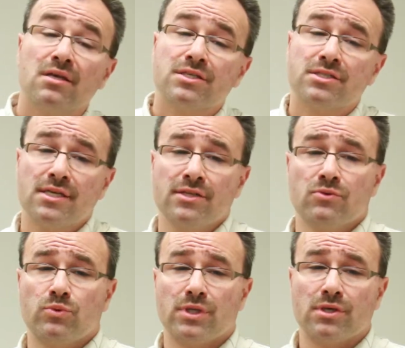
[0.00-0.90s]

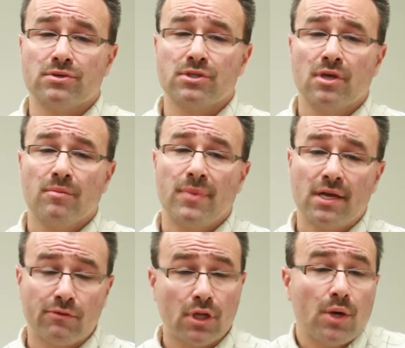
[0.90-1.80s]
Standard windows,
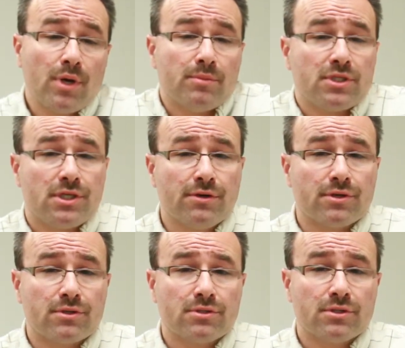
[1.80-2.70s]
made of low-end
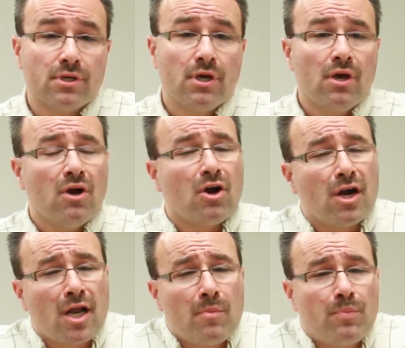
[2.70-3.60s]
materials,
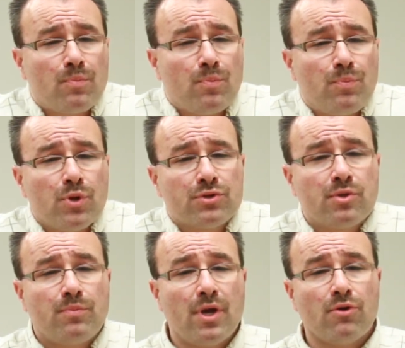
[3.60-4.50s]
are not built
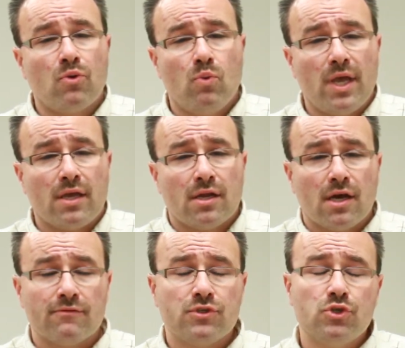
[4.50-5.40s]
to bear the weight
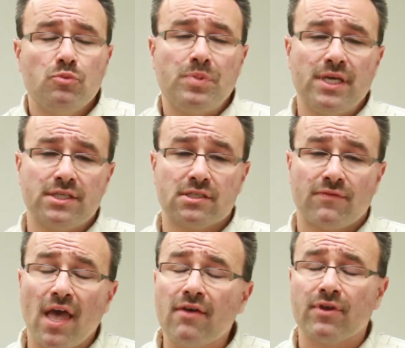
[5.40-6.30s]
of two pieces
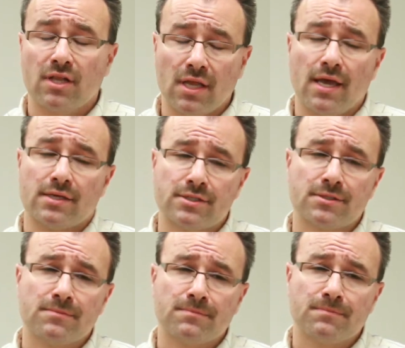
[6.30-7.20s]
of heavy
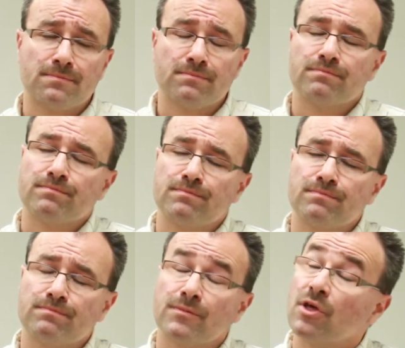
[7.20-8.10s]
glass.
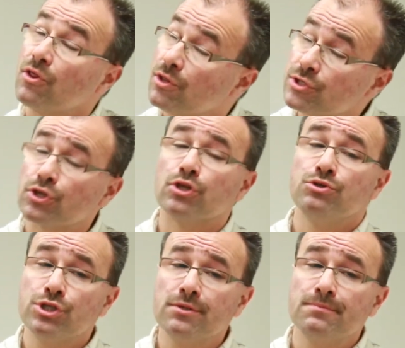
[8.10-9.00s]
The
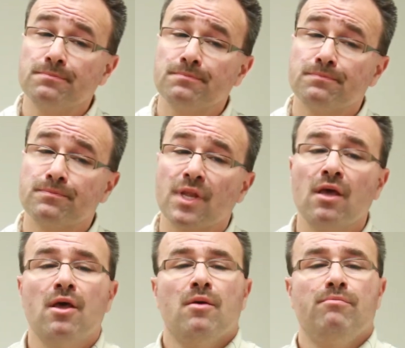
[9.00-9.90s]
solution?
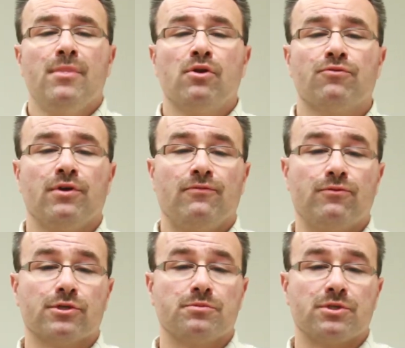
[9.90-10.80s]
metal
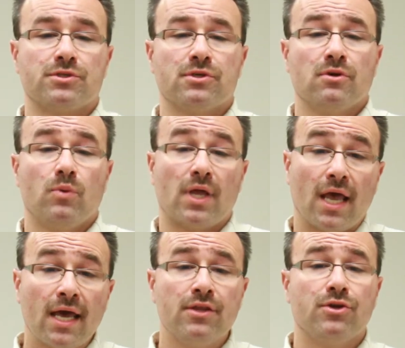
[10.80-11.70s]
reinforcements, when
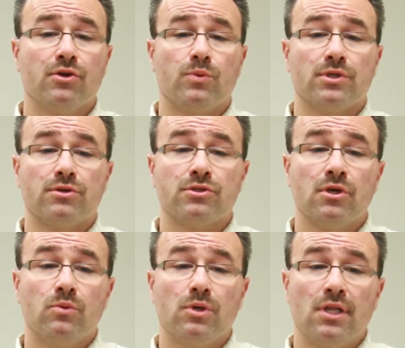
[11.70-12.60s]
added to your windows,
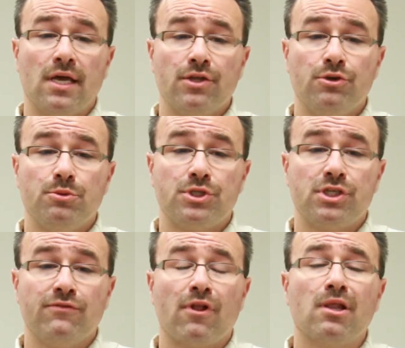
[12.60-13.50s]
will allow you to
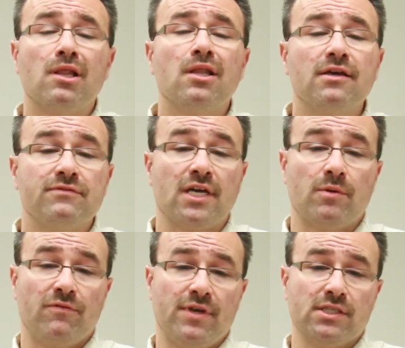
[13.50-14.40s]
achieve a
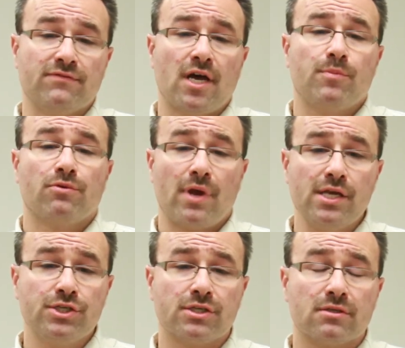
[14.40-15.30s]
lifetime of ease of
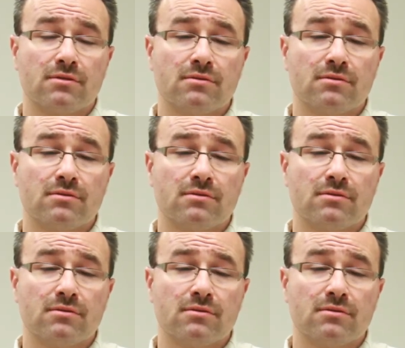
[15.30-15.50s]
operation.